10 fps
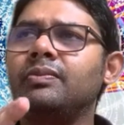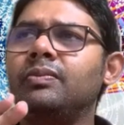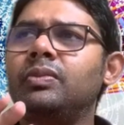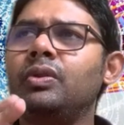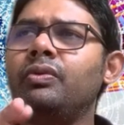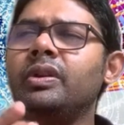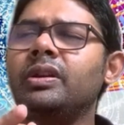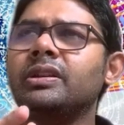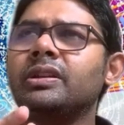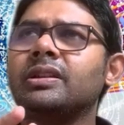
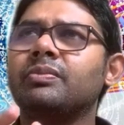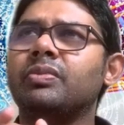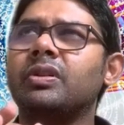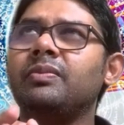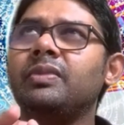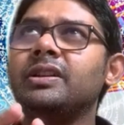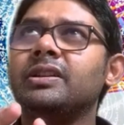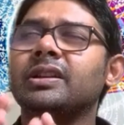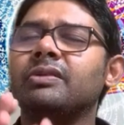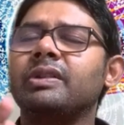bluish, purplish,
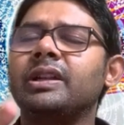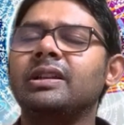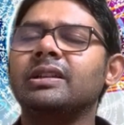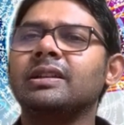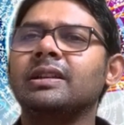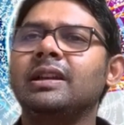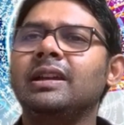greenish.